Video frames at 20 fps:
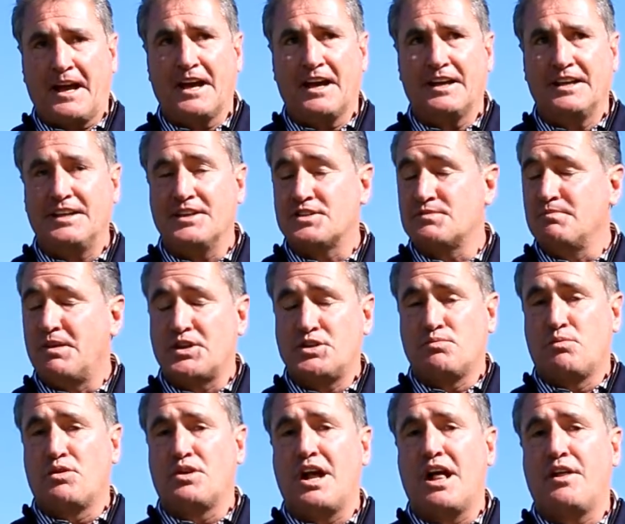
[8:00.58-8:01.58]
He is much
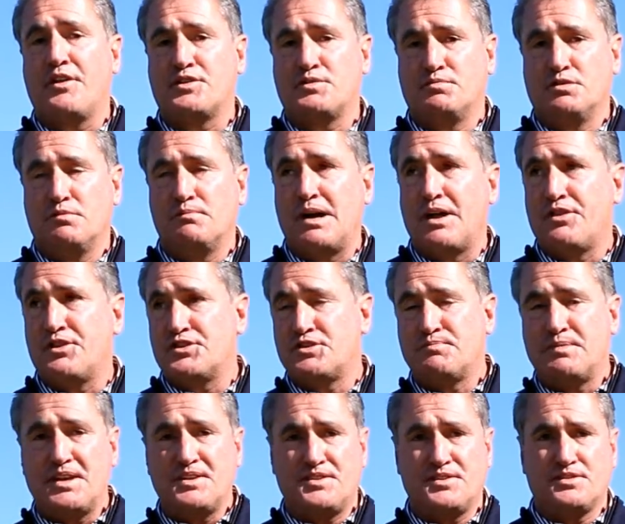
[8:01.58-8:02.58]
more knowledgeable about the
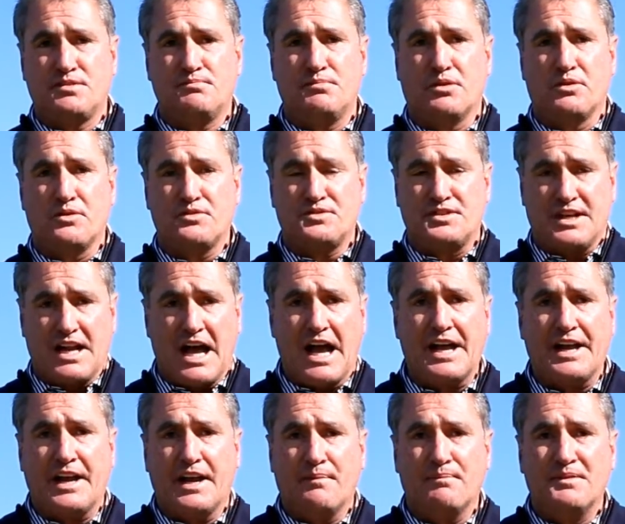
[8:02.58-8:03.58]
species of birds than I
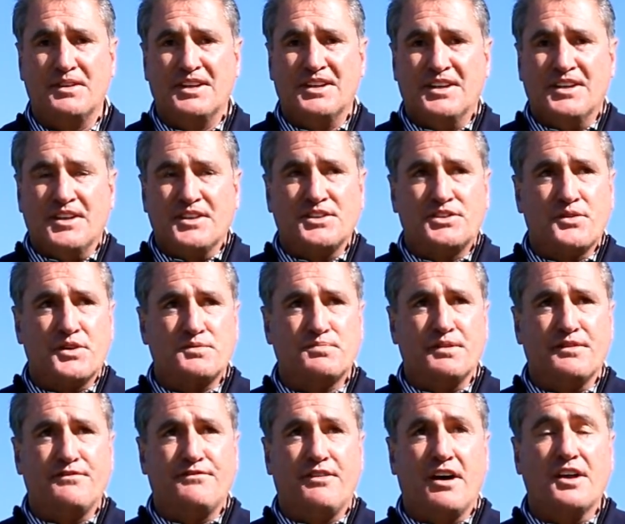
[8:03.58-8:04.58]
am, so it's
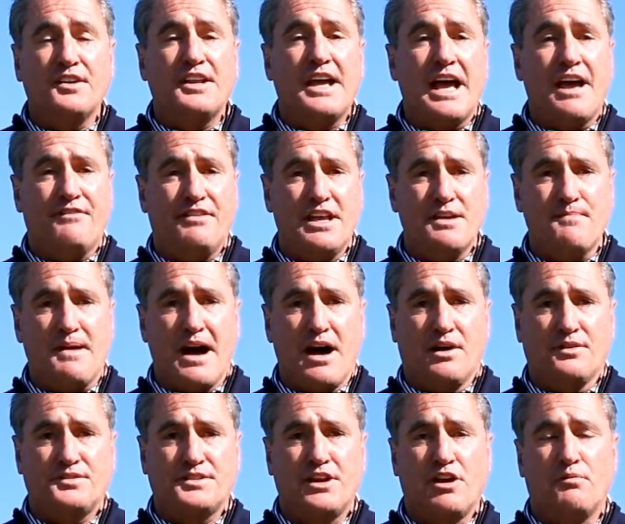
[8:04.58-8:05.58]
been fun to have him
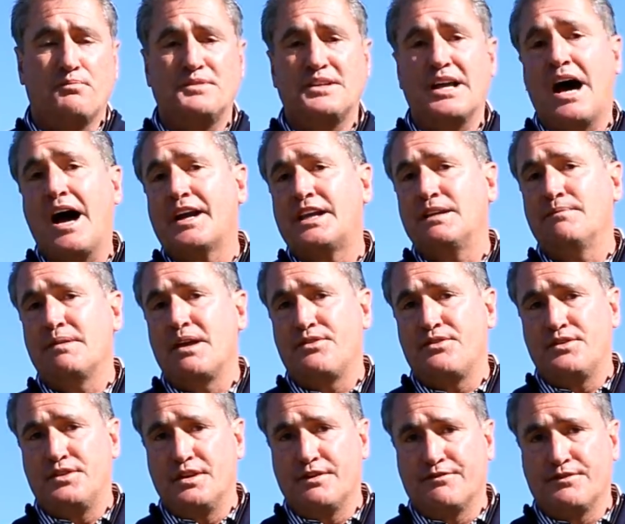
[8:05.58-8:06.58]
out to help document
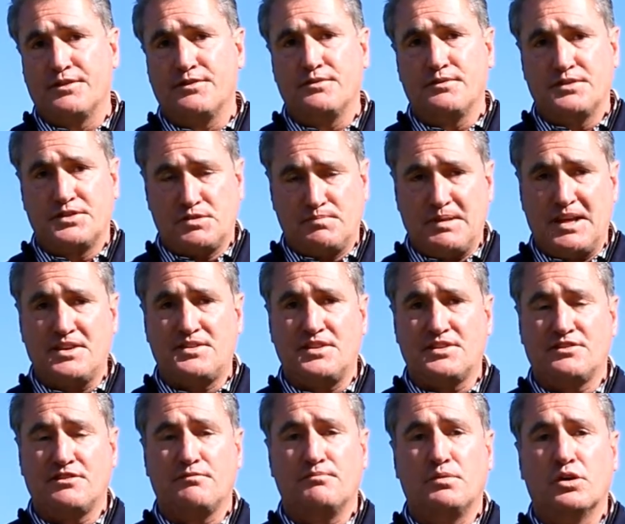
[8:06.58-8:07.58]
the different
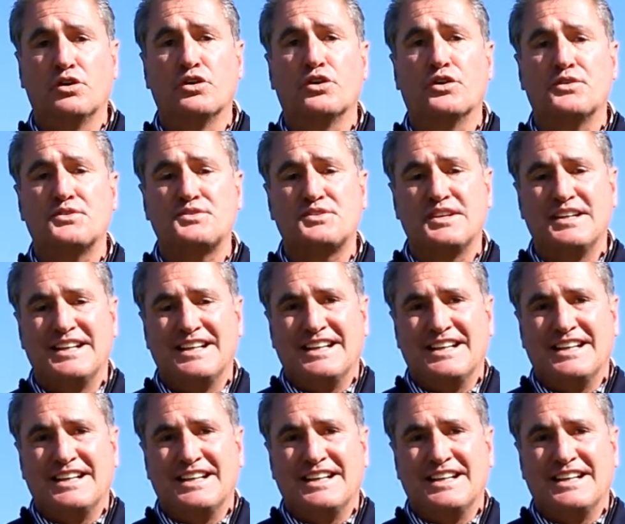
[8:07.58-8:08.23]
species of birds.